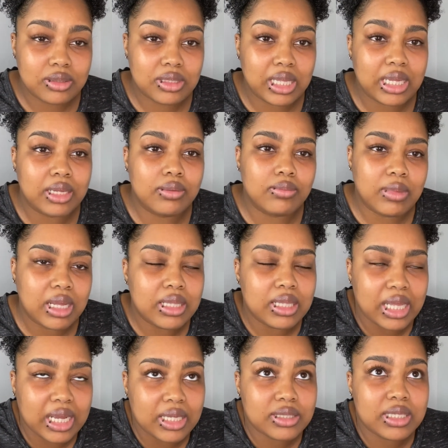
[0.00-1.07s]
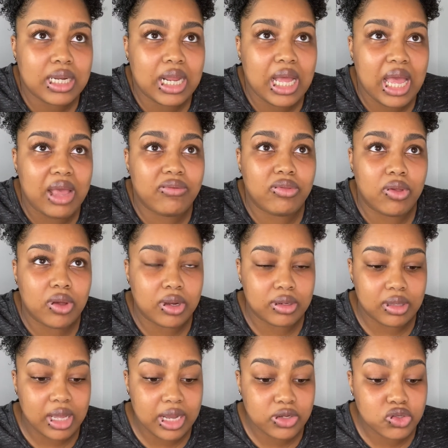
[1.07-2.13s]
Like I said, I have longer
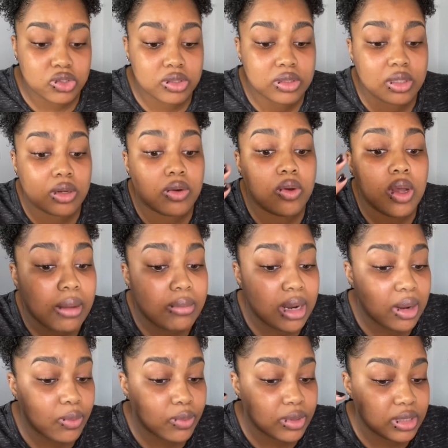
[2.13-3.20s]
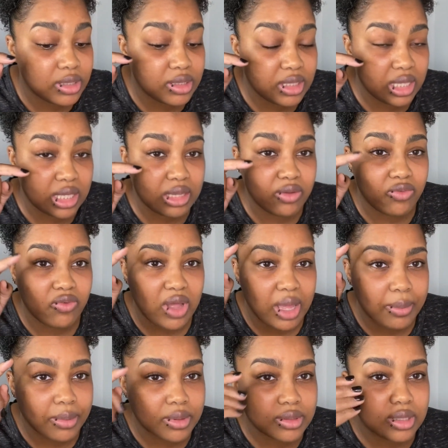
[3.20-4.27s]
lashes, so I'm not really seeing the
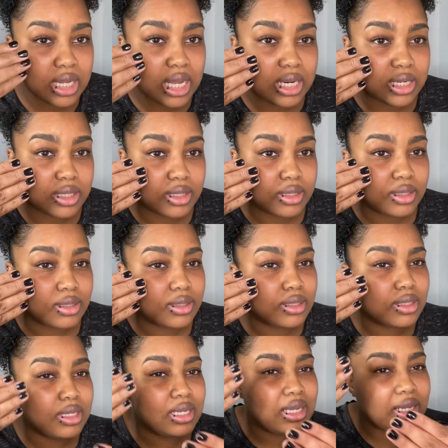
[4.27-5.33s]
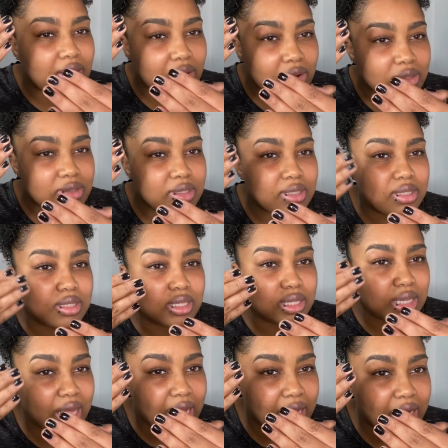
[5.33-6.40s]
fibers kind of get onto the
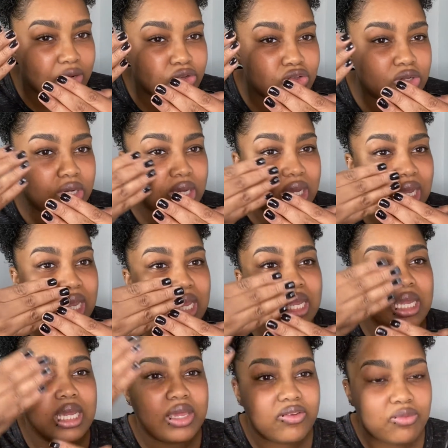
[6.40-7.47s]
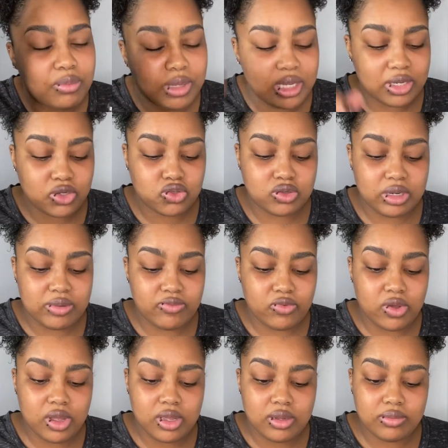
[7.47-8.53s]
lash and give me extreme
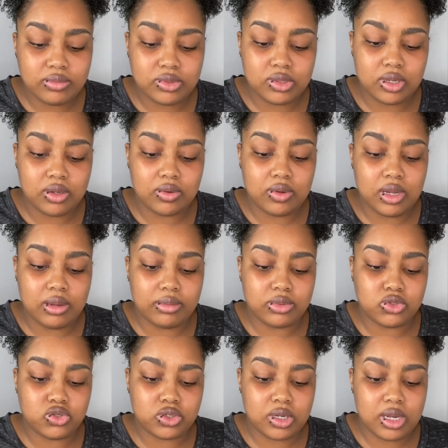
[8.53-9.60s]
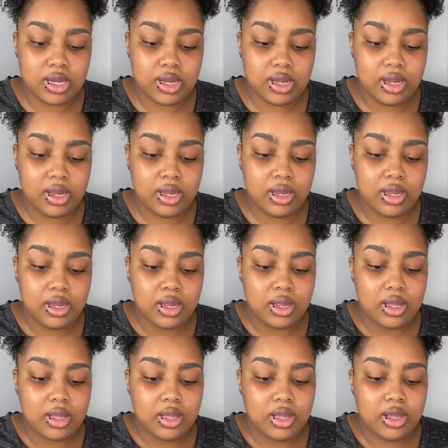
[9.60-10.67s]
volume. So I'm gonna try
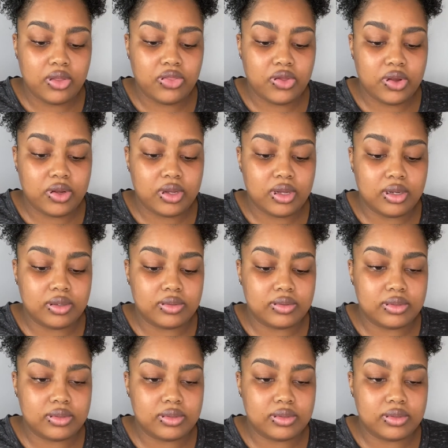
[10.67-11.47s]
a third coat.